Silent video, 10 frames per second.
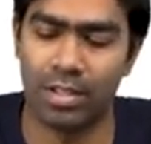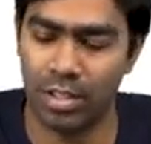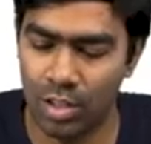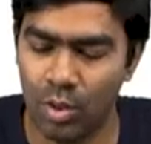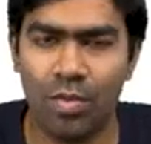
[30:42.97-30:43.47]

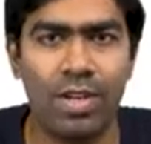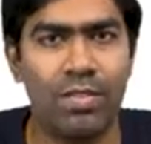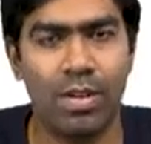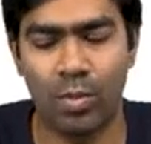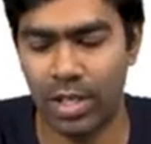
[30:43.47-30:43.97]
You know very
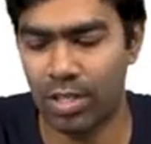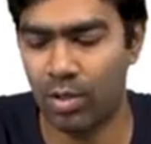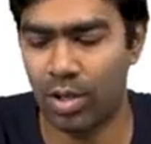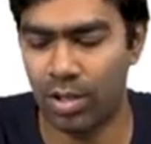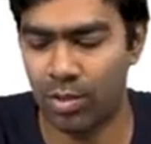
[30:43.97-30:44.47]
well why the
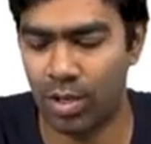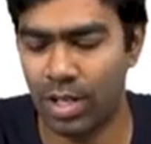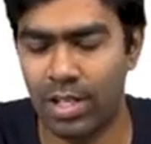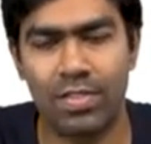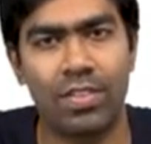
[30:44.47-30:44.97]

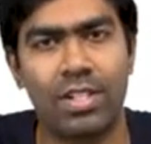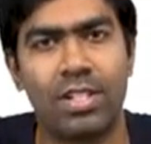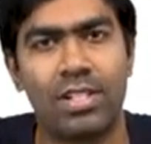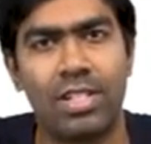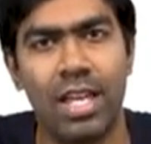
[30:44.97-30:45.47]
gonadal
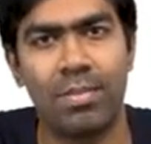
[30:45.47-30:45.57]
dysfunction is there,